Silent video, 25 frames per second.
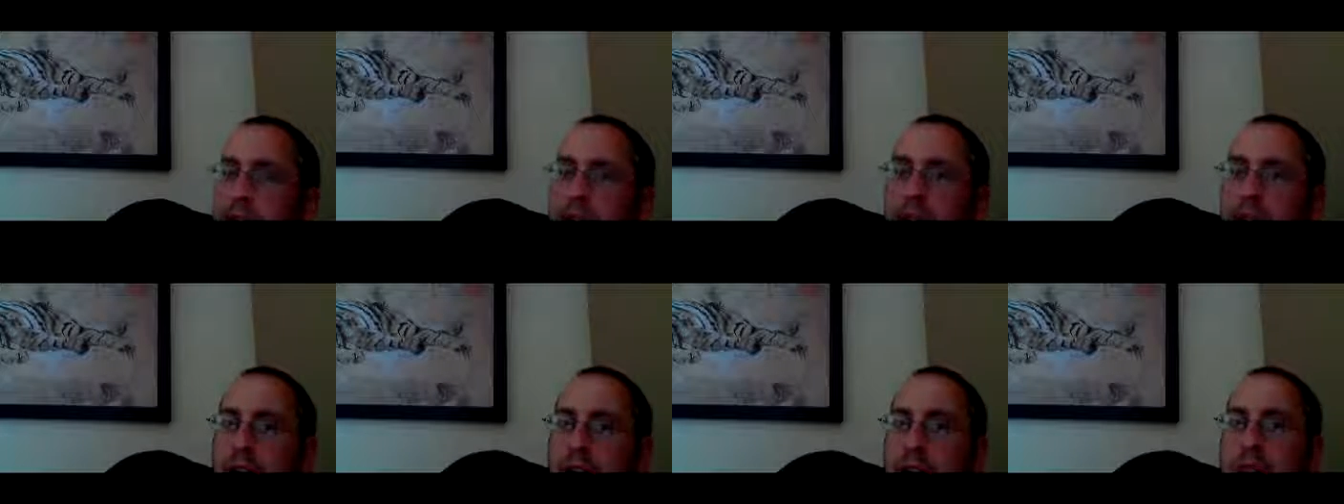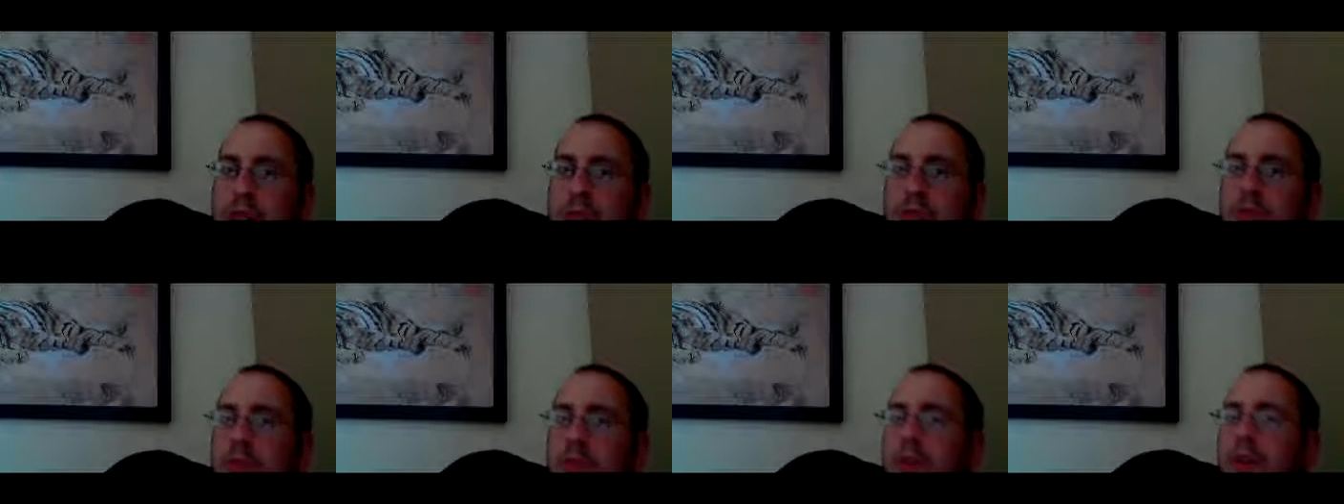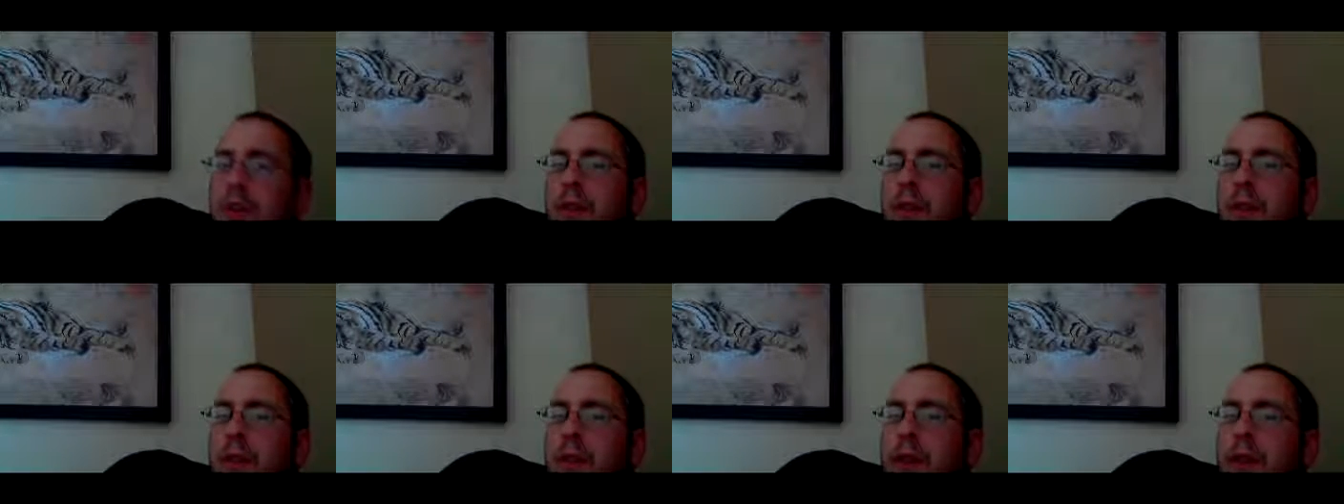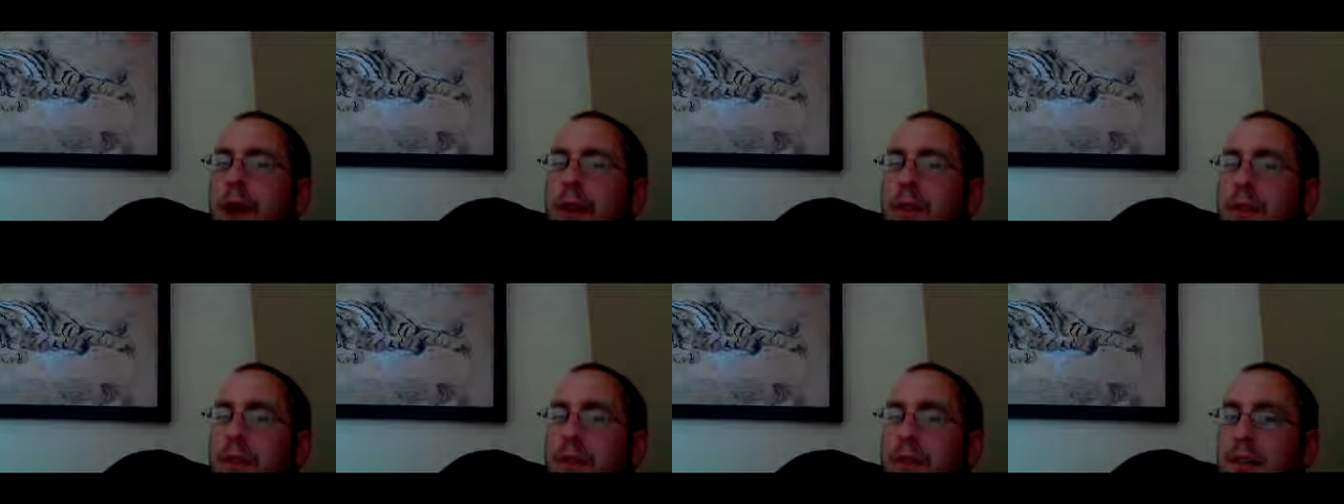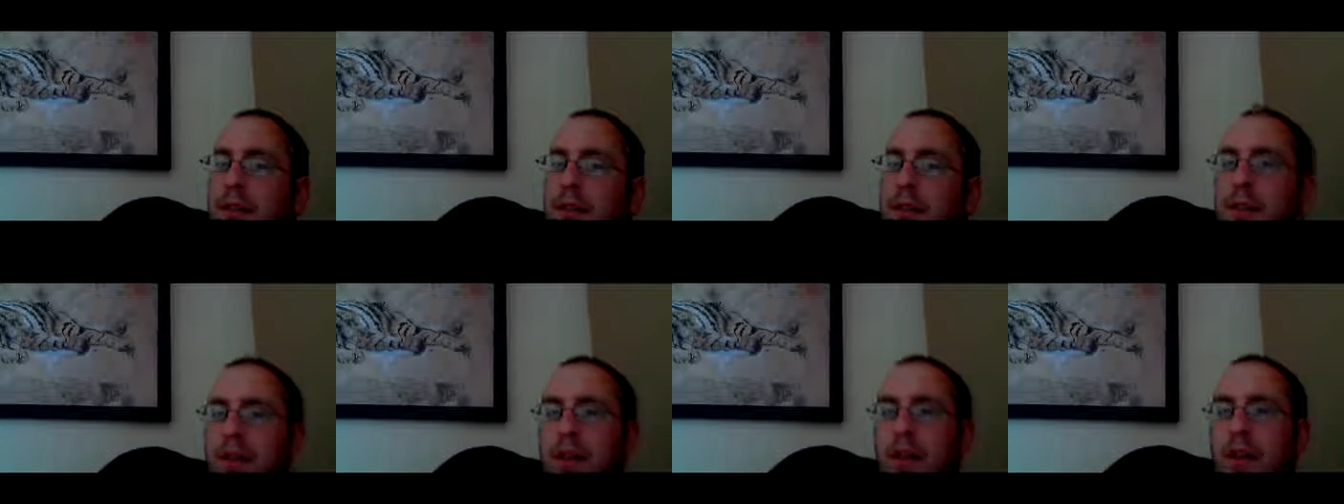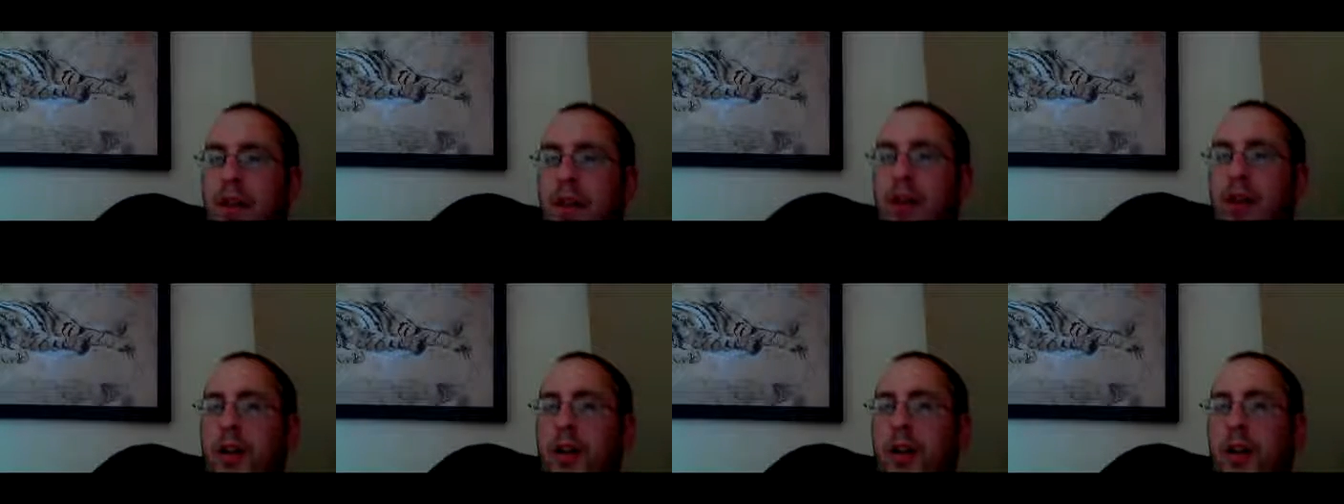like, "Who's your favorite captain
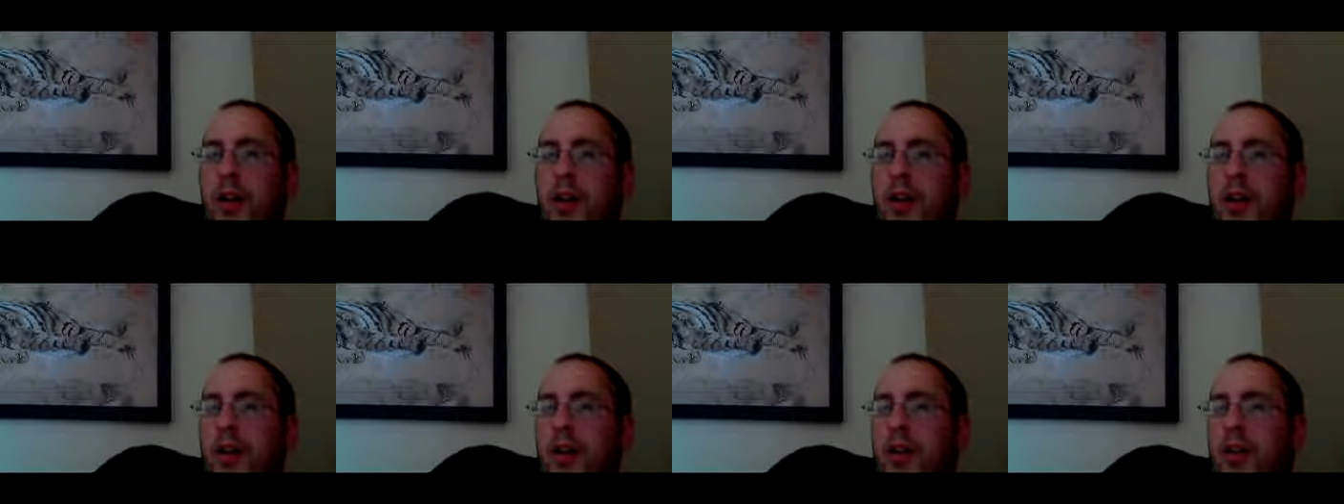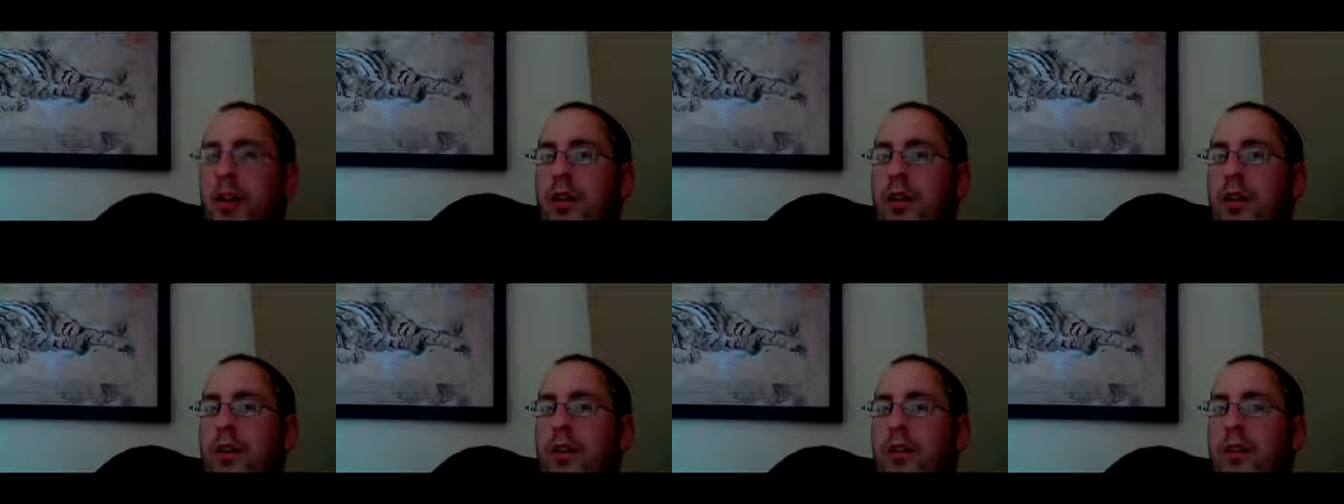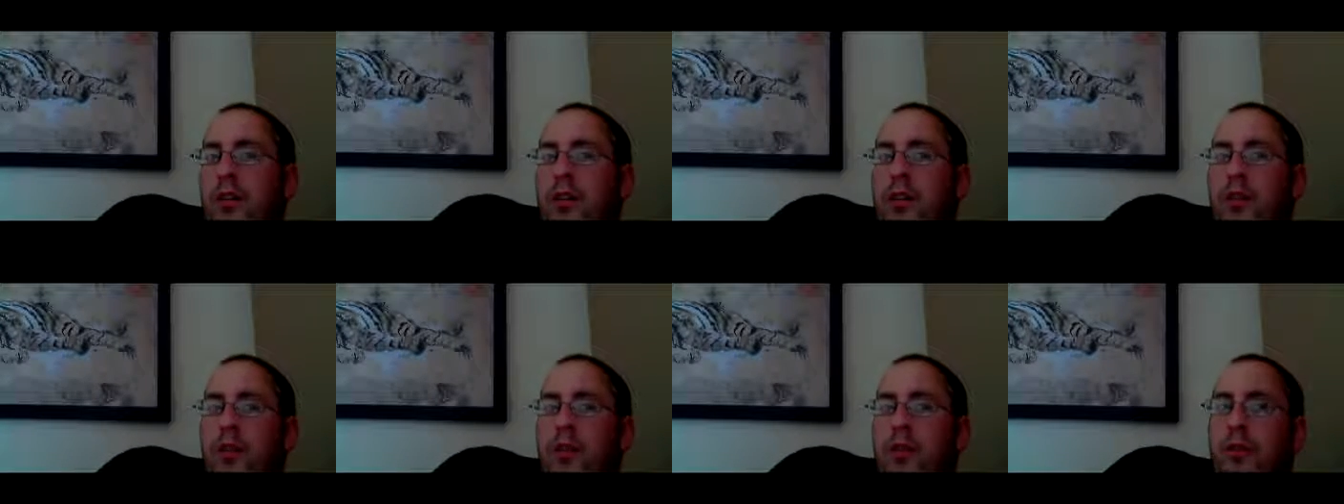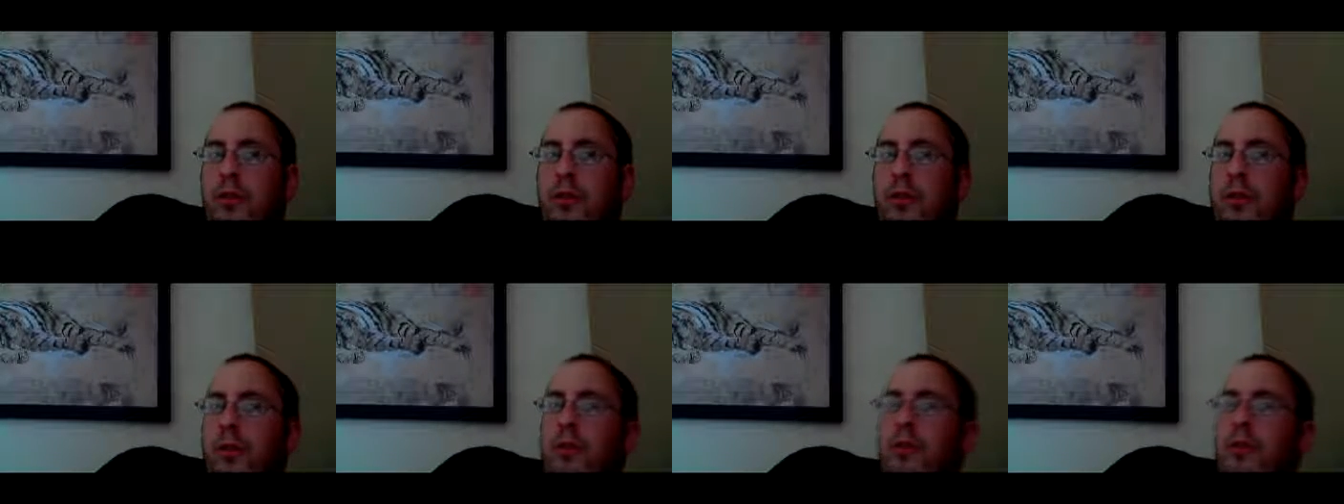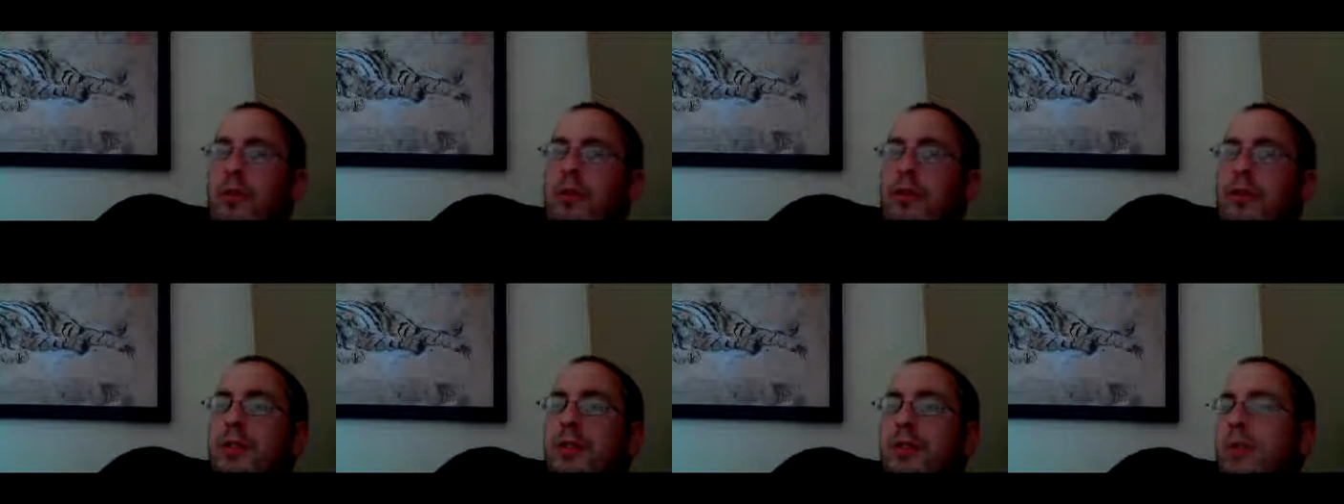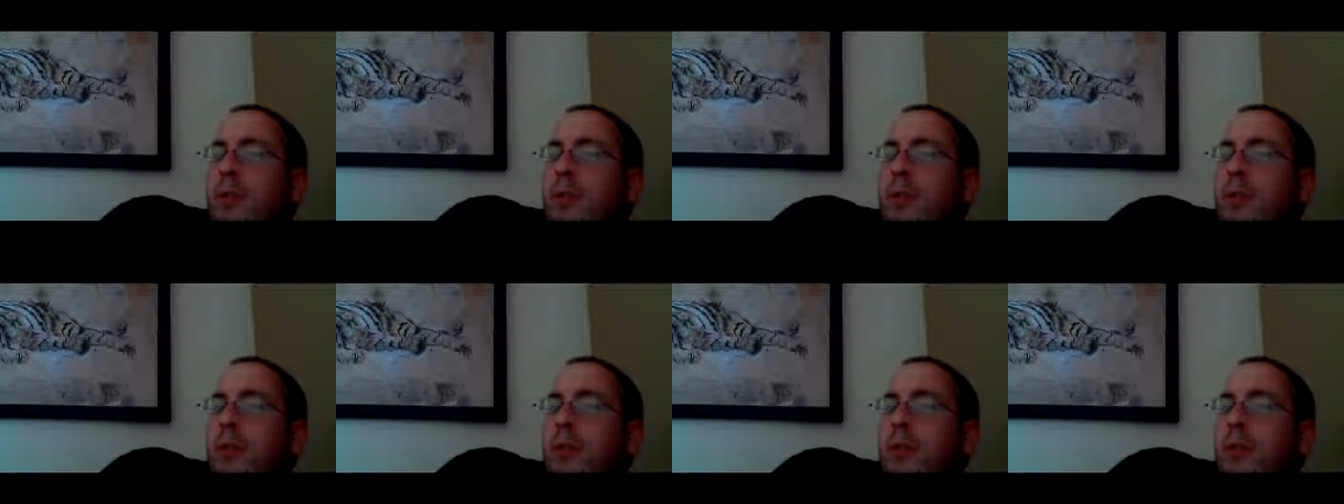in the whole universe?"